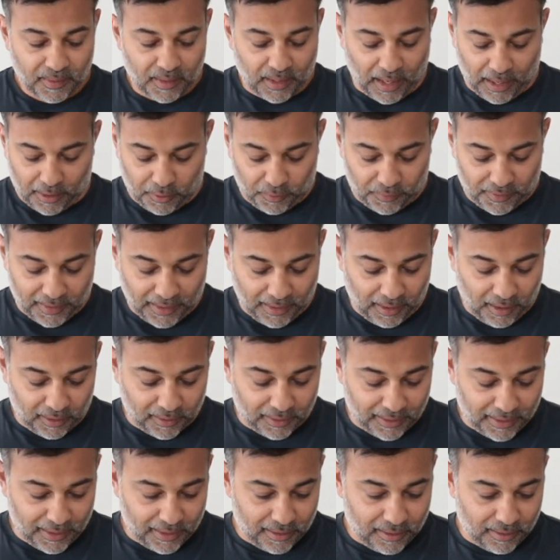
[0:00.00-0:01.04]
I don't think I'll
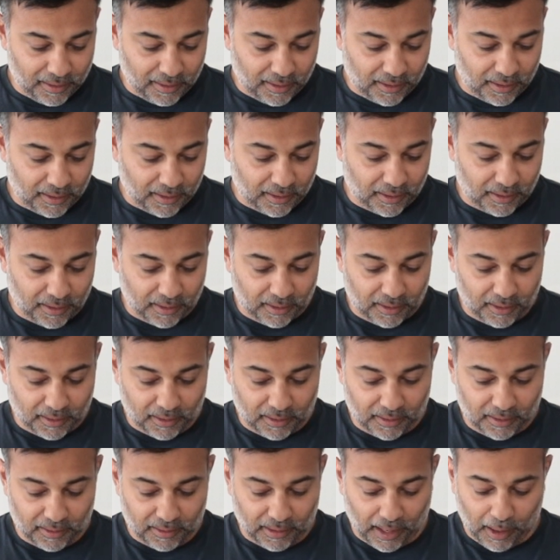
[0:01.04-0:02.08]
need, I
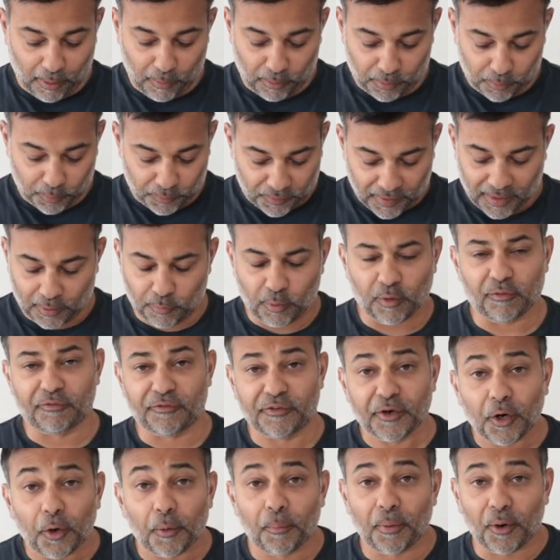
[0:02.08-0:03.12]
don't think we'll
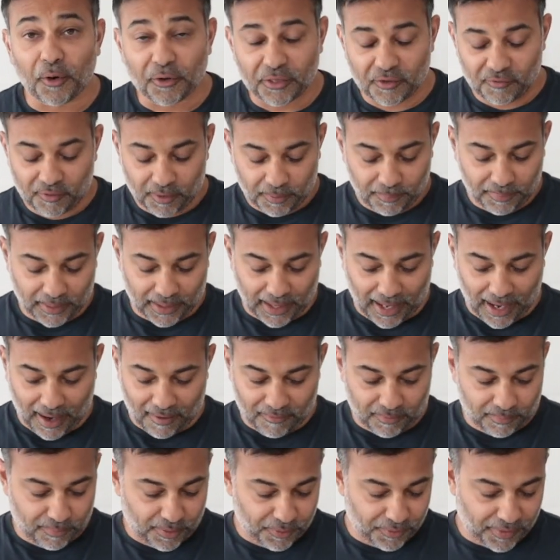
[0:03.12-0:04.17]
fill both of them, but I have
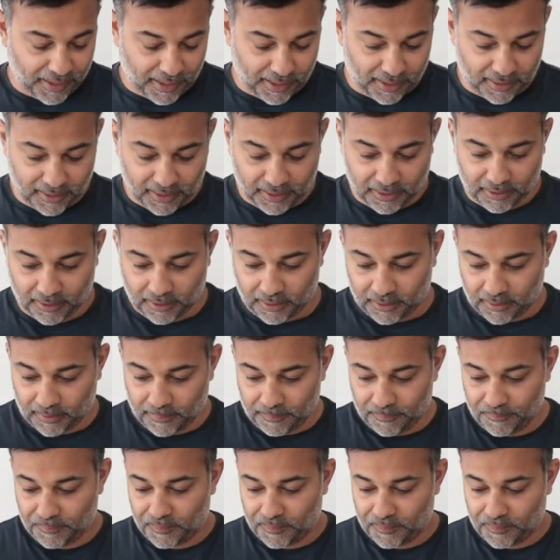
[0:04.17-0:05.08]
them both handy here.